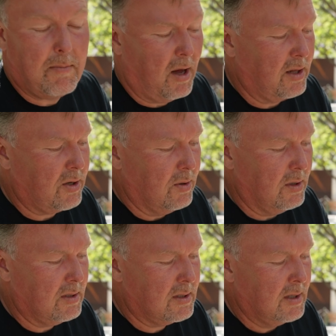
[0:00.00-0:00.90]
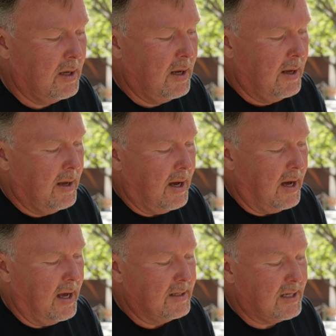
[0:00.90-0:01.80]
molecules.
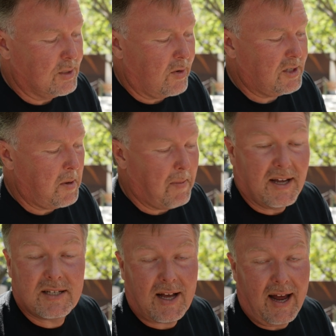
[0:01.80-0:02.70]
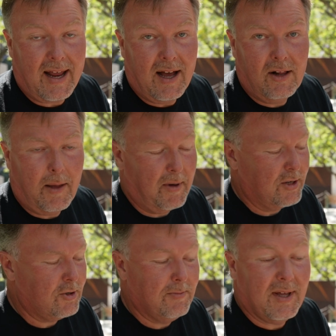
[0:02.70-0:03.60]
It says recipe by Scott L. I'm going
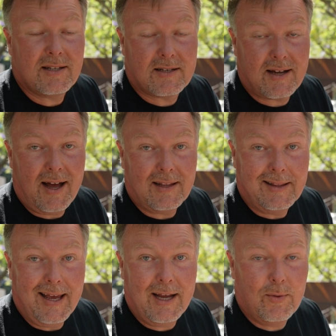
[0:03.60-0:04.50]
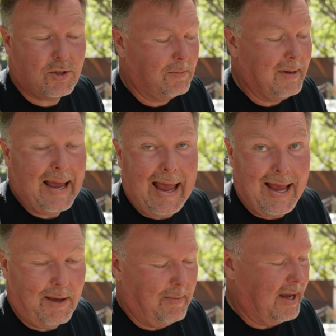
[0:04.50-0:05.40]
to assume that's Scott Lang, which would be
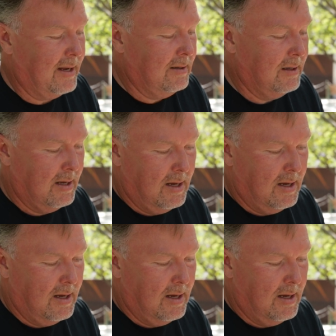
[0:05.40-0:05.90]
Ant-Man.